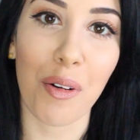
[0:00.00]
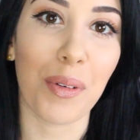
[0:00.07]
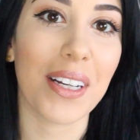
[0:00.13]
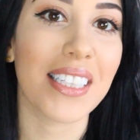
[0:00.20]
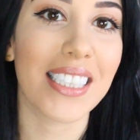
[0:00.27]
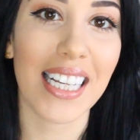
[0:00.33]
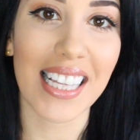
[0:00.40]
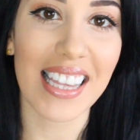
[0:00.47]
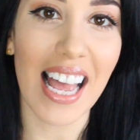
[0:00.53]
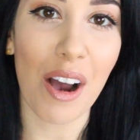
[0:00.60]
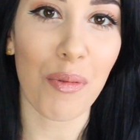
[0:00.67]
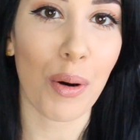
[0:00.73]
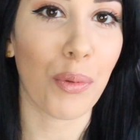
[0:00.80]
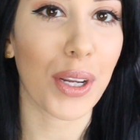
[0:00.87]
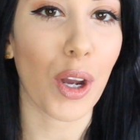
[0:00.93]
And we did
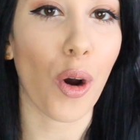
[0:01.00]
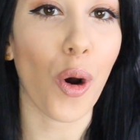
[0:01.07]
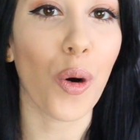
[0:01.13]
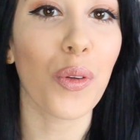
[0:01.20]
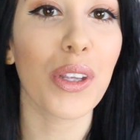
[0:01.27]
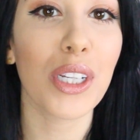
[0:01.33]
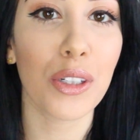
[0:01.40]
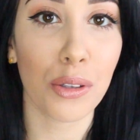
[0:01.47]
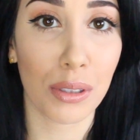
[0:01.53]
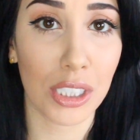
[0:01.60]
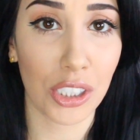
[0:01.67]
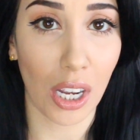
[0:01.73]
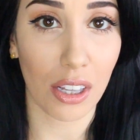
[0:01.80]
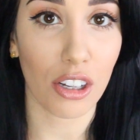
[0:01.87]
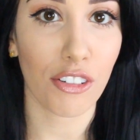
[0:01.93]
that when we only knew
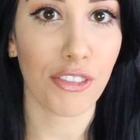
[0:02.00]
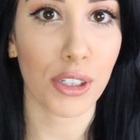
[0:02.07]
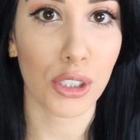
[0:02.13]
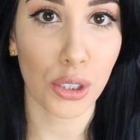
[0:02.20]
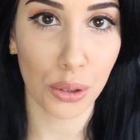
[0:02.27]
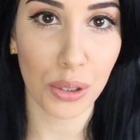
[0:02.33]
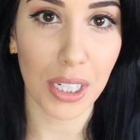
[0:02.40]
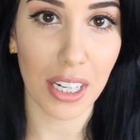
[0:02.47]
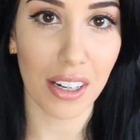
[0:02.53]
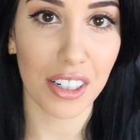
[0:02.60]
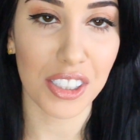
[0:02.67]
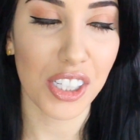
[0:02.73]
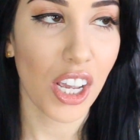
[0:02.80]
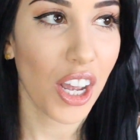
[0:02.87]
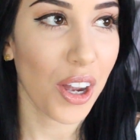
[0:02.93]
each other for 2
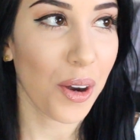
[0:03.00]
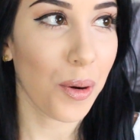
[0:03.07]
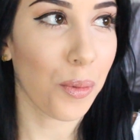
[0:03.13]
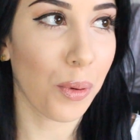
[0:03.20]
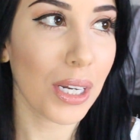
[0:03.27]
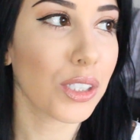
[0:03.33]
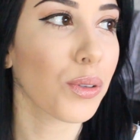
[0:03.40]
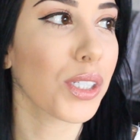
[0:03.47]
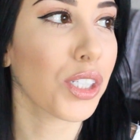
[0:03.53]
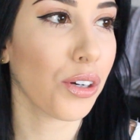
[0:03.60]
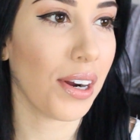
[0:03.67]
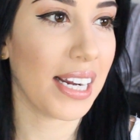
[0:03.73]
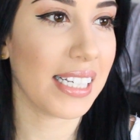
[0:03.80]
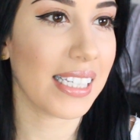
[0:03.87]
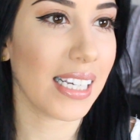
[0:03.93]
years, which was
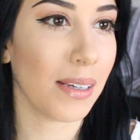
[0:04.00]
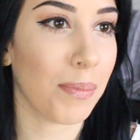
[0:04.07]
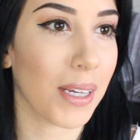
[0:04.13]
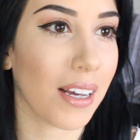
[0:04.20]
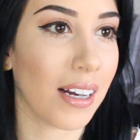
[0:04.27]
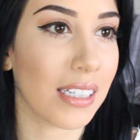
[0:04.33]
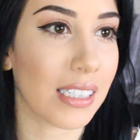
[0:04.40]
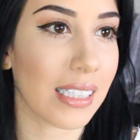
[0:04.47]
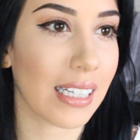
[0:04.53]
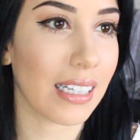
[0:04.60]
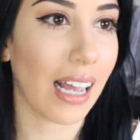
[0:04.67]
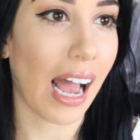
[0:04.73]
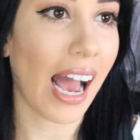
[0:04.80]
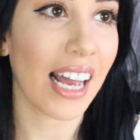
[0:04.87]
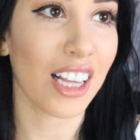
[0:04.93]
crazy because
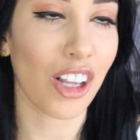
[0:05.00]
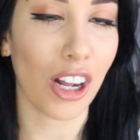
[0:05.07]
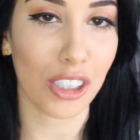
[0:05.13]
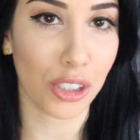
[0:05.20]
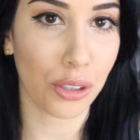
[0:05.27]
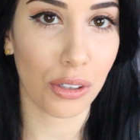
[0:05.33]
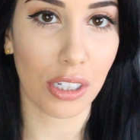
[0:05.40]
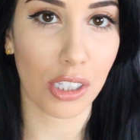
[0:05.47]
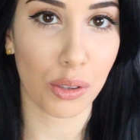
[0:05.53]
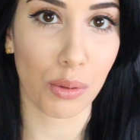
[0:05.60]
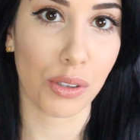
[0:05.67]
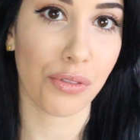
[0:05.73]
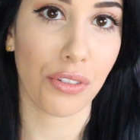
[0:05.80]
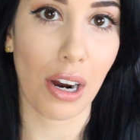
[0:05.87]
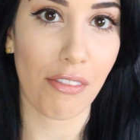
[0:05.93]
I thought 2
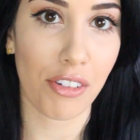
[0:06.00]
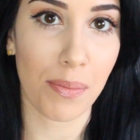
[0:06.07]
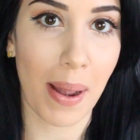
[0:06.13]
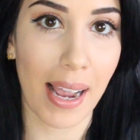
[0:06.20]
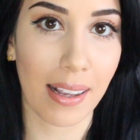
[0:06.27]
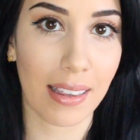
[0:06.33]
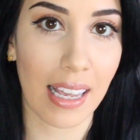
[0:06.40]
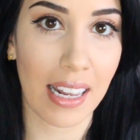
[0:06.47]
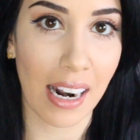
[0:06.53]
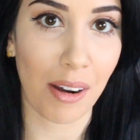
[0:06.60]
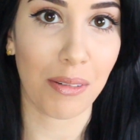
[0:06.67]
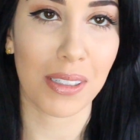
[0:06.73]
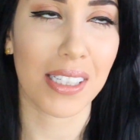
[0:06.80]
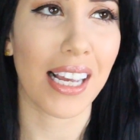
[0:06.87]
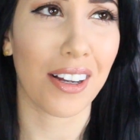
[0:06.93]
years was forever back then.
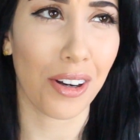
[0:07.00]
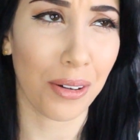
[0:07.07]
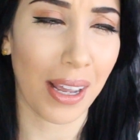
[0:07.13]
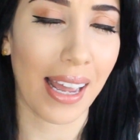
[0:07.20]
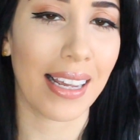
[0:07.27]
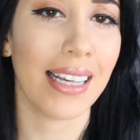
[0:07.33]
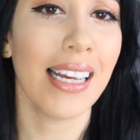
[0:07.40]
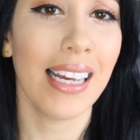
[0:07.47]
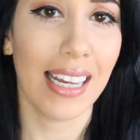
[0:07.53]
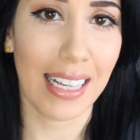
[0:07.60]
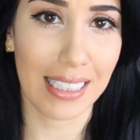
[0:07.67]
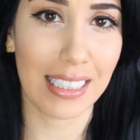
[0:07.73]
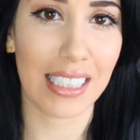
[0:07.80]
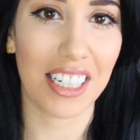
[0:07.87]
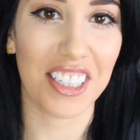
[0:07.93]
I was like, okay,
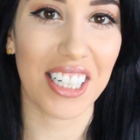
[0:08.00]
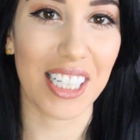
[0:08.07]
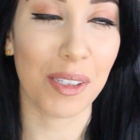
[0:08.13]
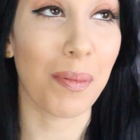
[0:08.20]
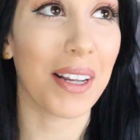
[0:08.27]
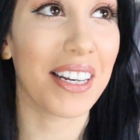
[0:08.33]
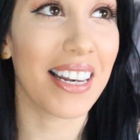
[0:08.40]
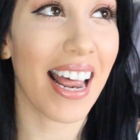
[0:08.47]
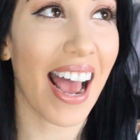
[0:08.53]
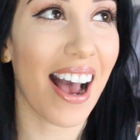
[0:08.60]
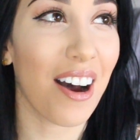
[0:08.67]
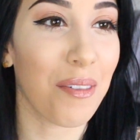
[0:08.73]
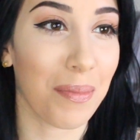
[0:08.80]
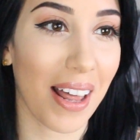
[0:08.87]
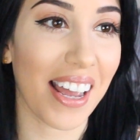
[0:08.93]
it's serious. But
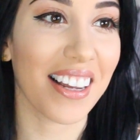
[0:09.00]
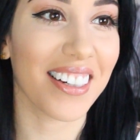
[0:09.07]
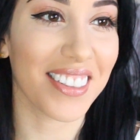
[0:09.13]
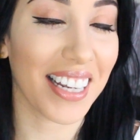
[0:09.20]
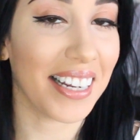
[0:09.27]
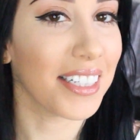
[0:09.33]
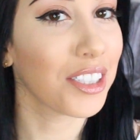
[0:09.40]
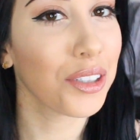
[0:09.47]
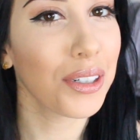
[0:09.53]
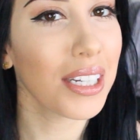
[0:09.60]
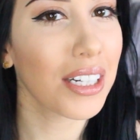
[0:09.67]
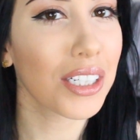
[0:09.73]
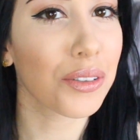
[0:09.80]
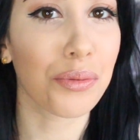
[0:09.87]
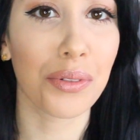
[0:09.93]
now I'm like, okay, 2
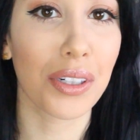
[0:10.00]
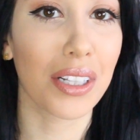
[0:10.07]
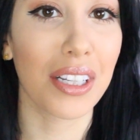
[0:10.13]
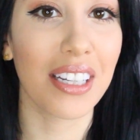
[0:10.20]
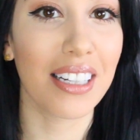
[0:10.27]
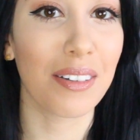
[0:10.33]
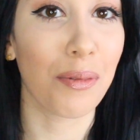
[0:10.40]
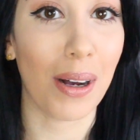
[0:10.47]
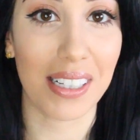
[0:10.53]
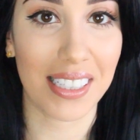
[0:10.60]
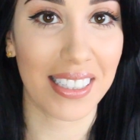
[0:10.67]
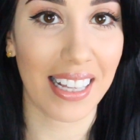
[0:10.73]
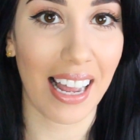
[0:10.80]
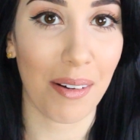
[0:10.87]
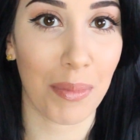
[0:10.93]
years really
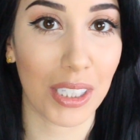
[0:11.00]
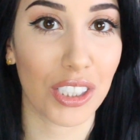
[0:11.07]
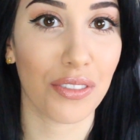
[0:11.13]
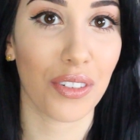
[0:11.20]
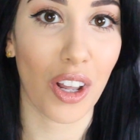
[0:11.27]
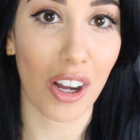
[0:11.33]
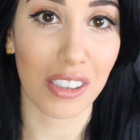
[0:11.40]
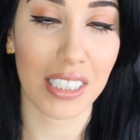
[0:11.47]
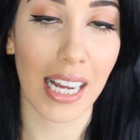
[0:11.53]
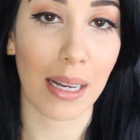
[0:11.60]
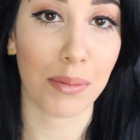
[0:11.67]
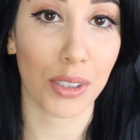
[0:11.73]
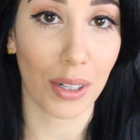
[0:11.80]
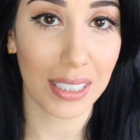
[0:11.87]
wasn't that much of a long time.